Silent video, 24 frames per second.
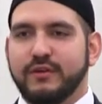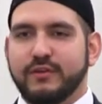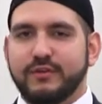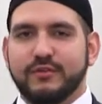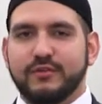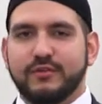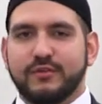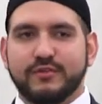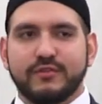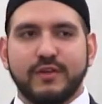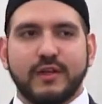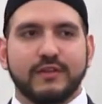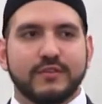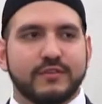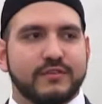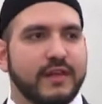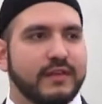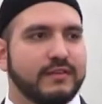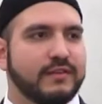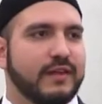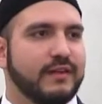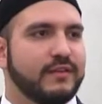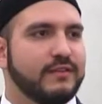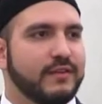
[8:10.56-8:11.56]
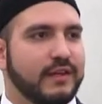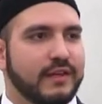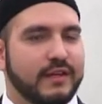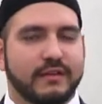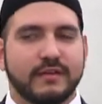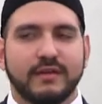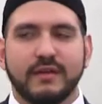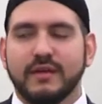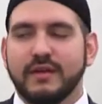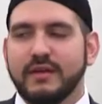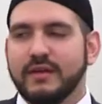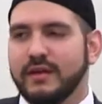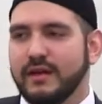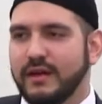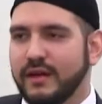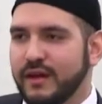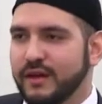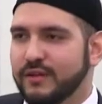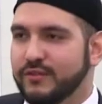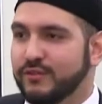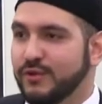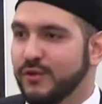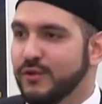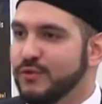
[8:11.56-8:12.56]
sunset ending
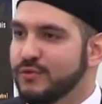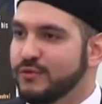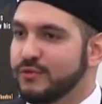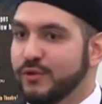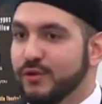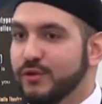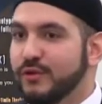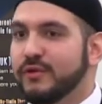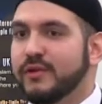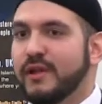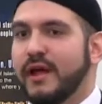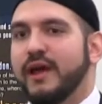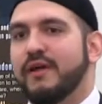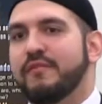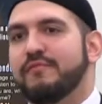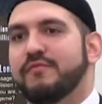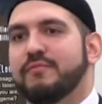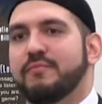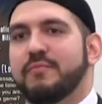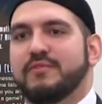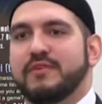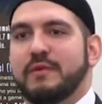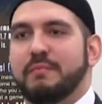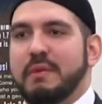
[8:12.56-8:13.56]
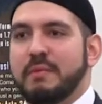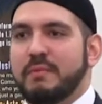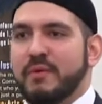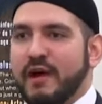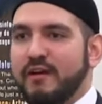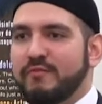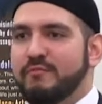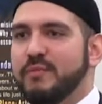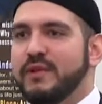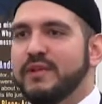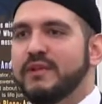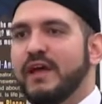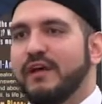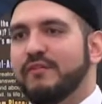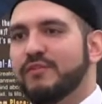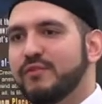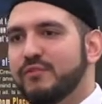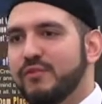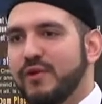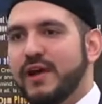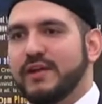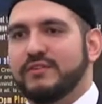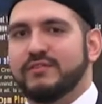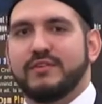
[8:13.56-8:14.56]
to your life. Some people have midlife
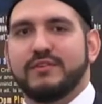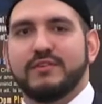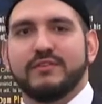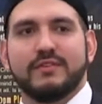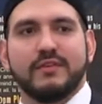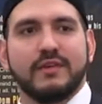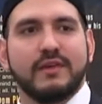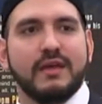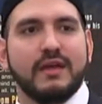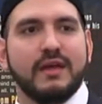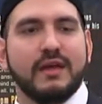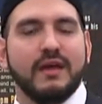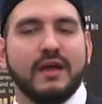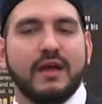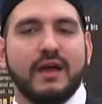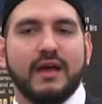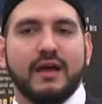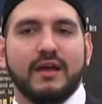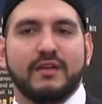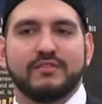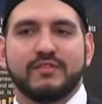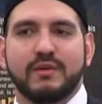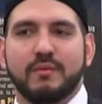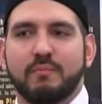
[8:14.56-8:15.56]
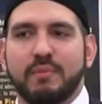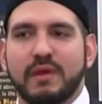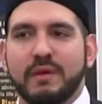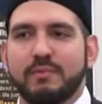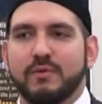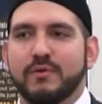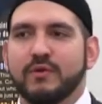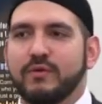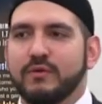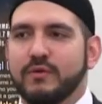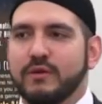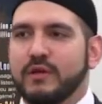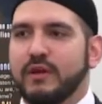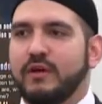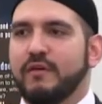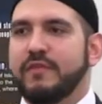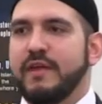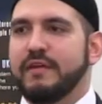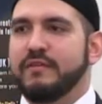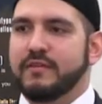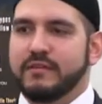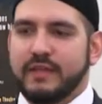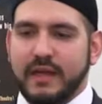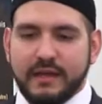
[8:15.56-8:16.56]
crises. Some people,
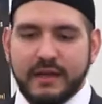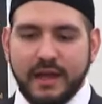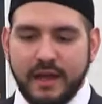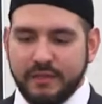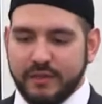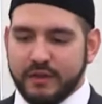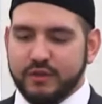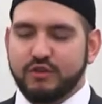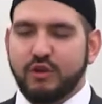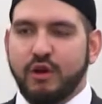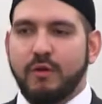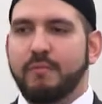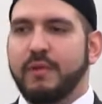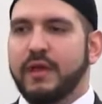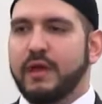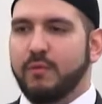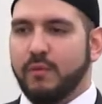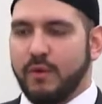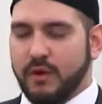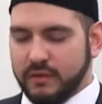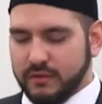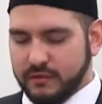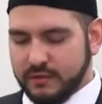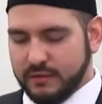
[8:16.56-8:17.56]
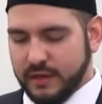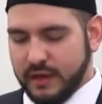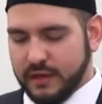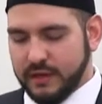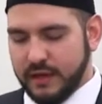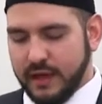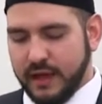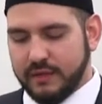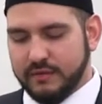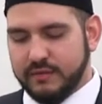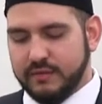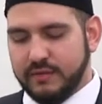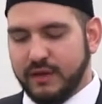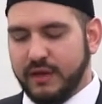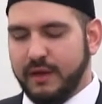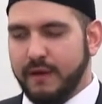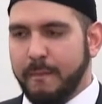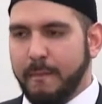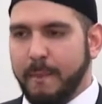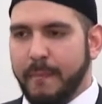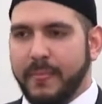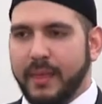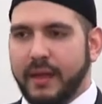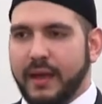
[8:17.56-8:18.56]
they get the job they want, they get
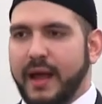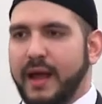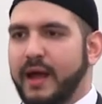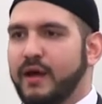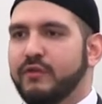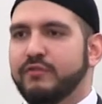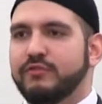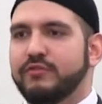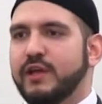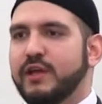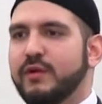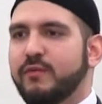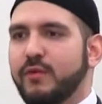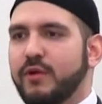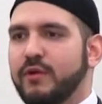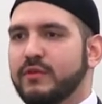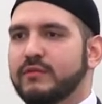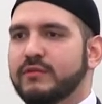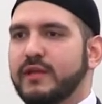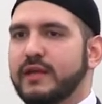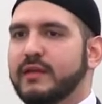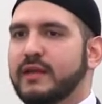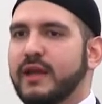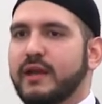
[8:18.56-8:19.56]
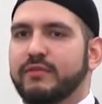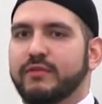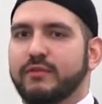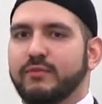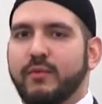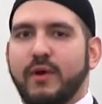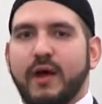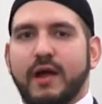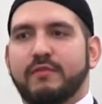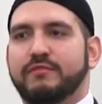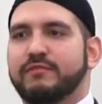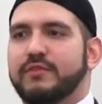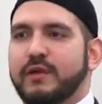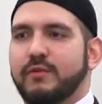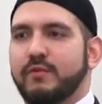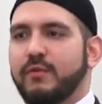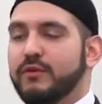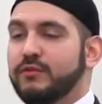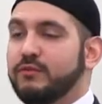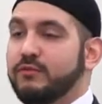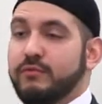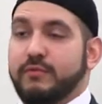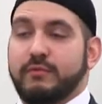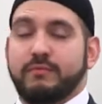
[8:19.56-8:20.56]
the house they want, they get the wife they
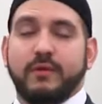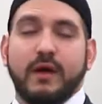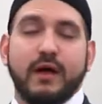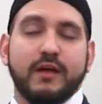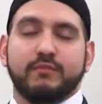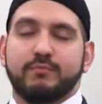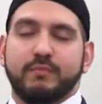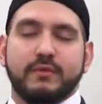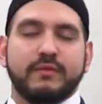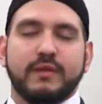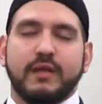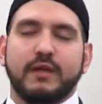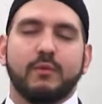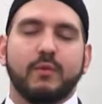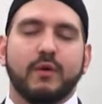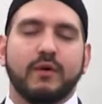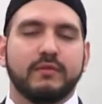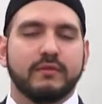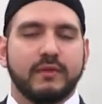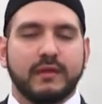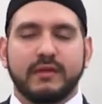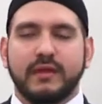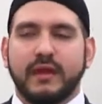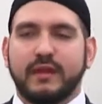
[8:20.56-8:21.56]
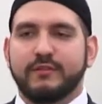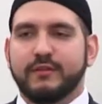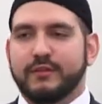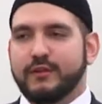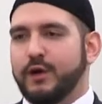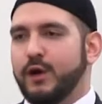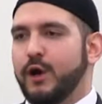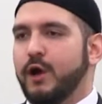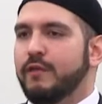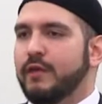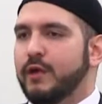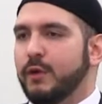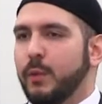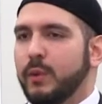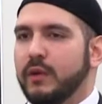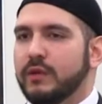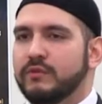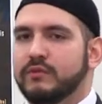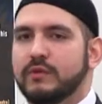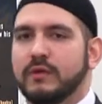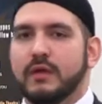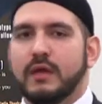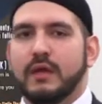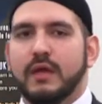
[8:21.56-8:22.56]
want, or the husband they want, they get the car they
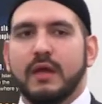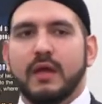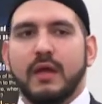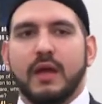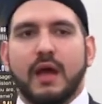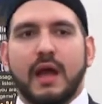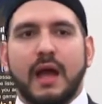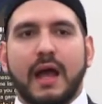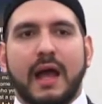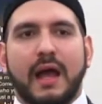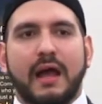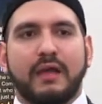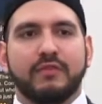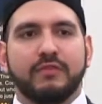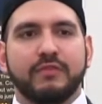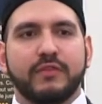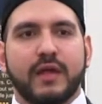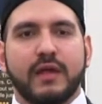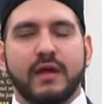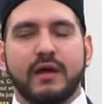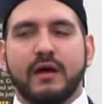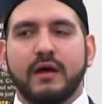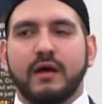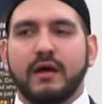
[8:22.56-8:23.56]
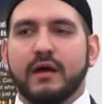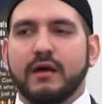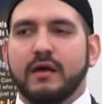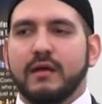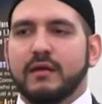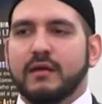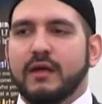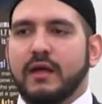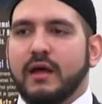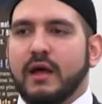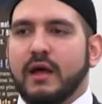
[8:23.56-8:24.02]
want. And they are